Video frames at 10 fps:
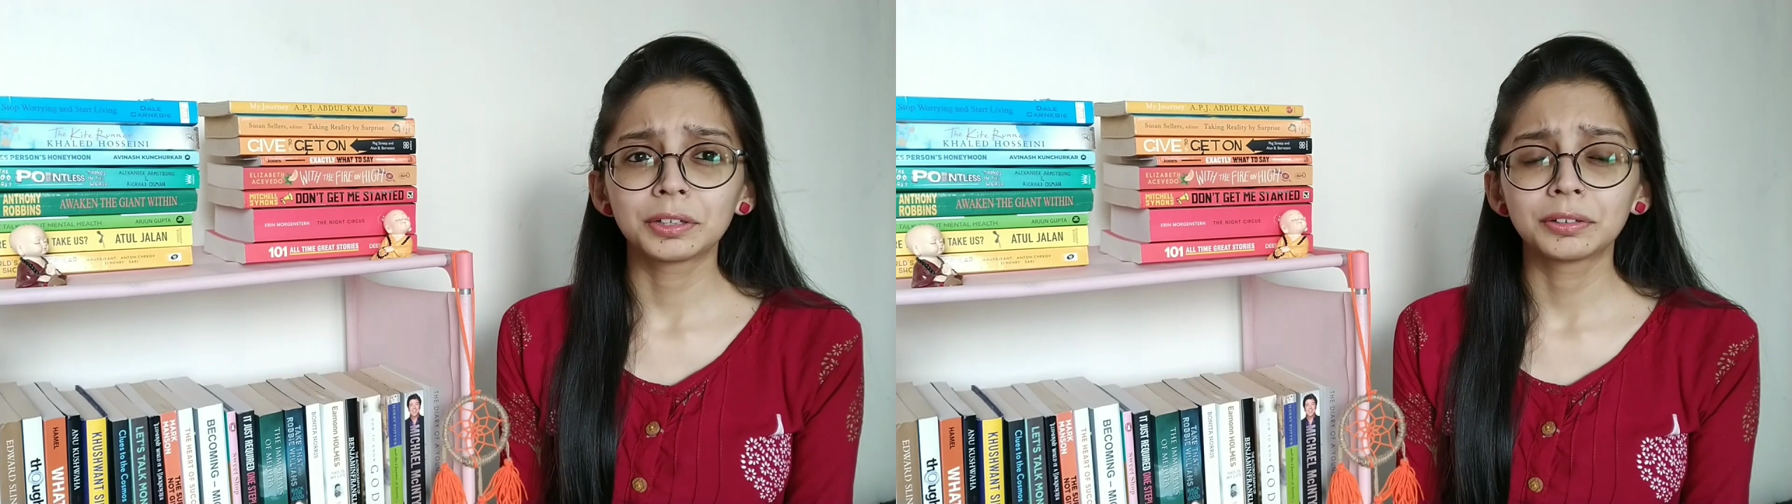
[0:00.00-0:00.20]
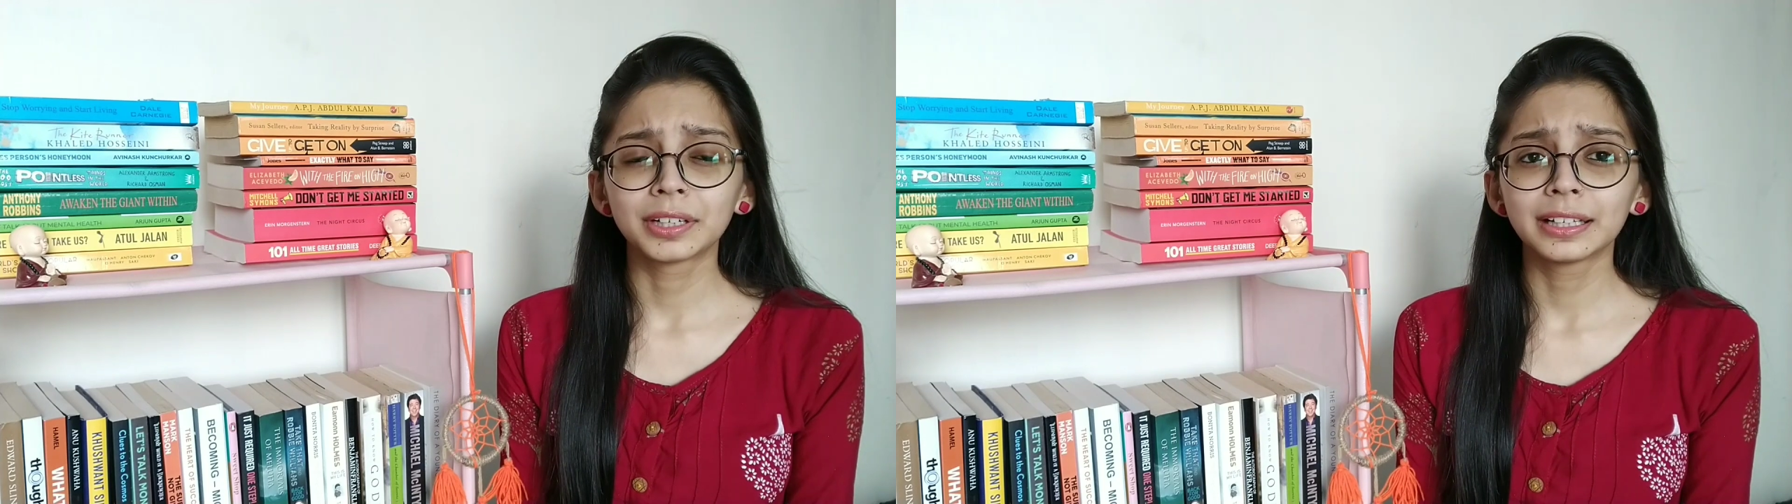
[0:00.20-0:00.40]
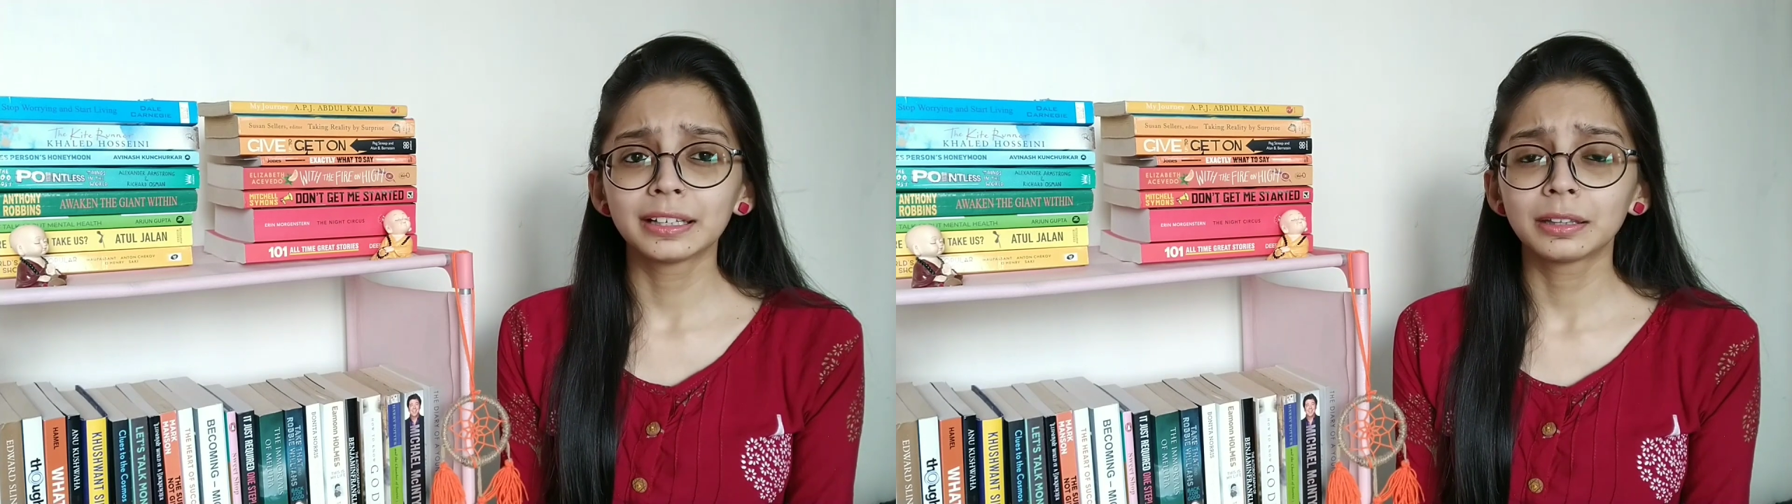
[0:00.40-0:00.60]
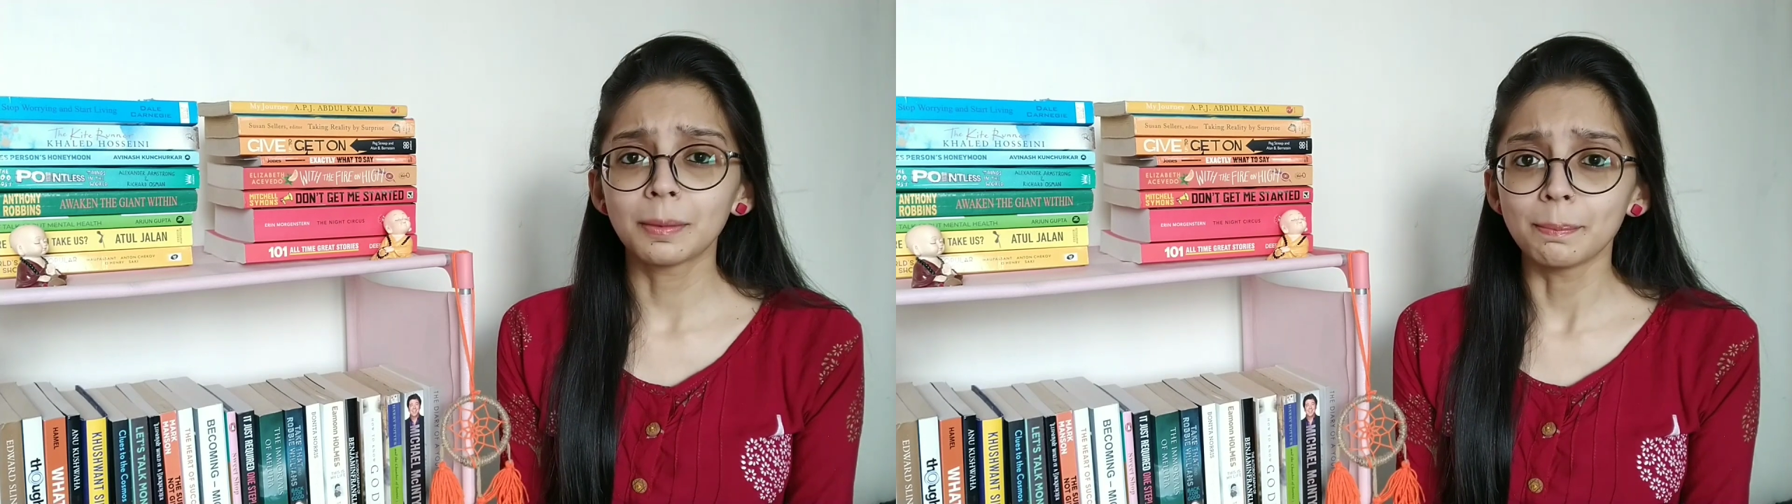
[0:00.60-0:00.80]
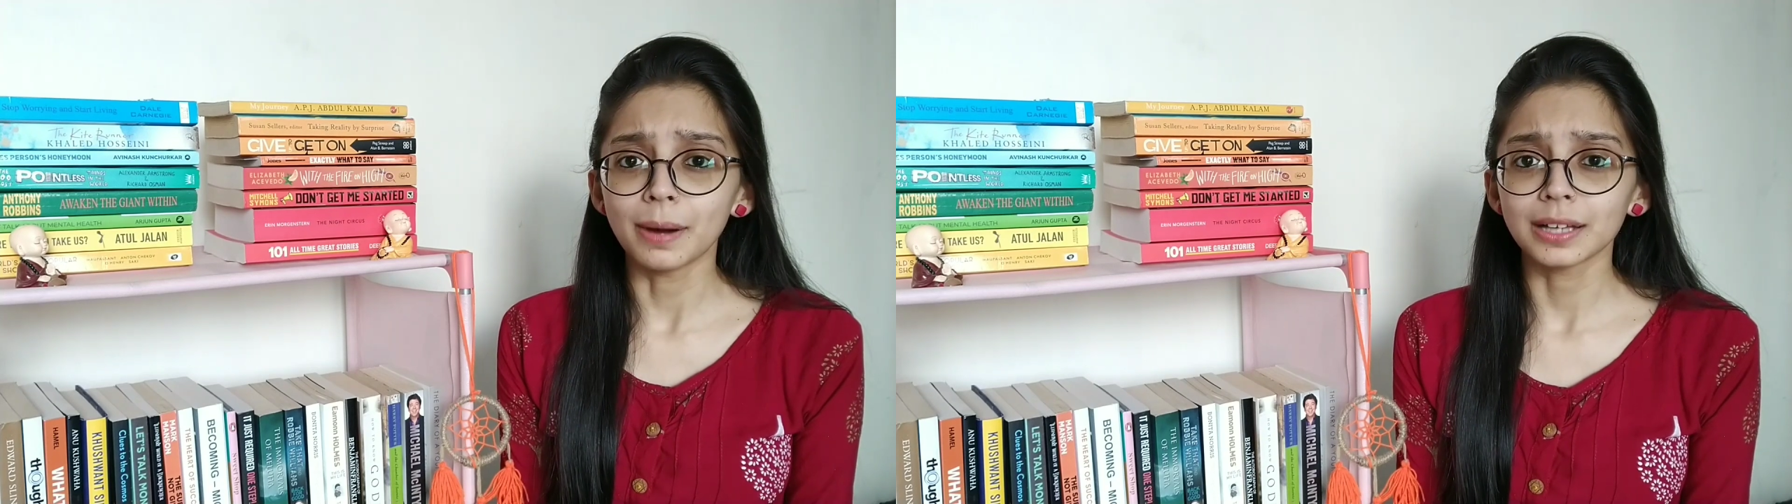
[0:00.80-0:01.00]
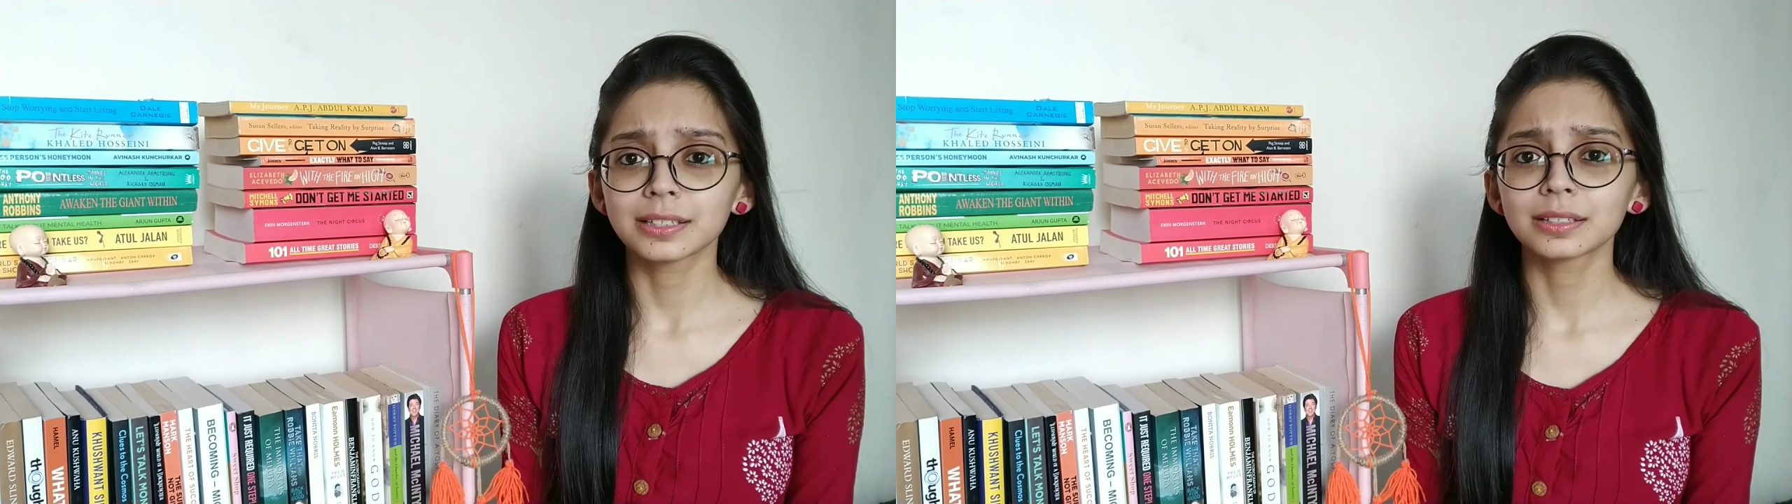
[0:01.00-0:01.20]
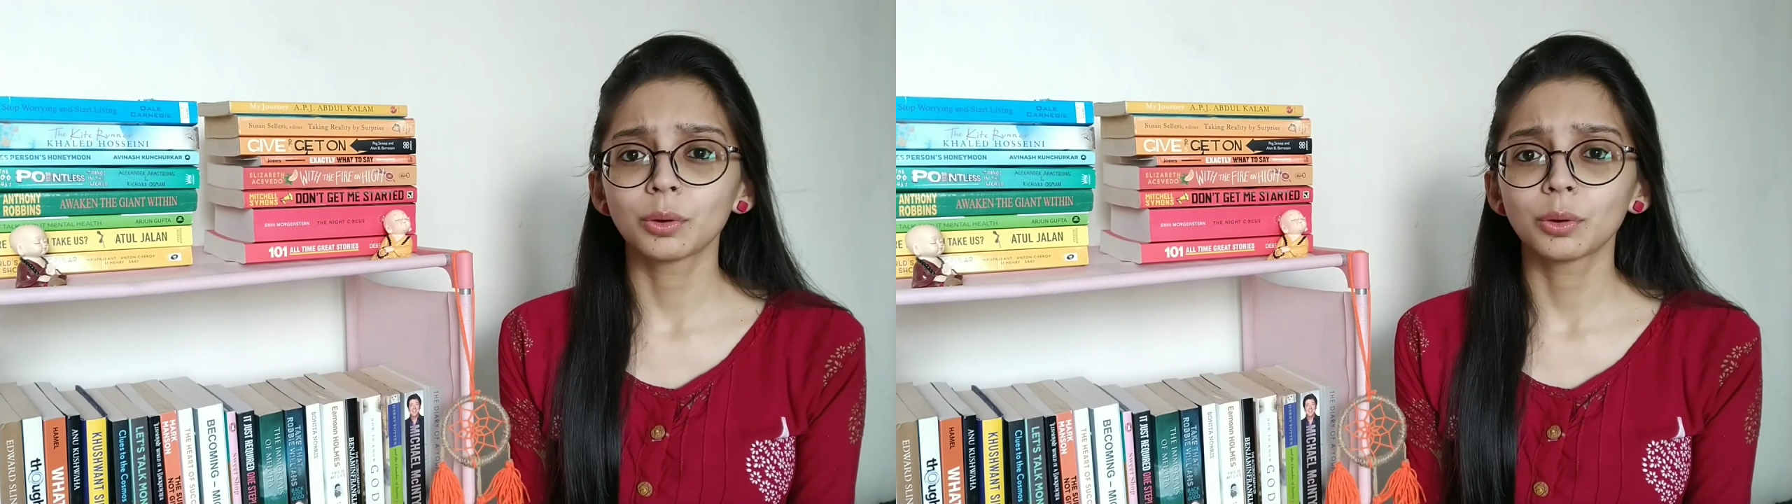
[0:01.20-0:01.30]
reading in the bus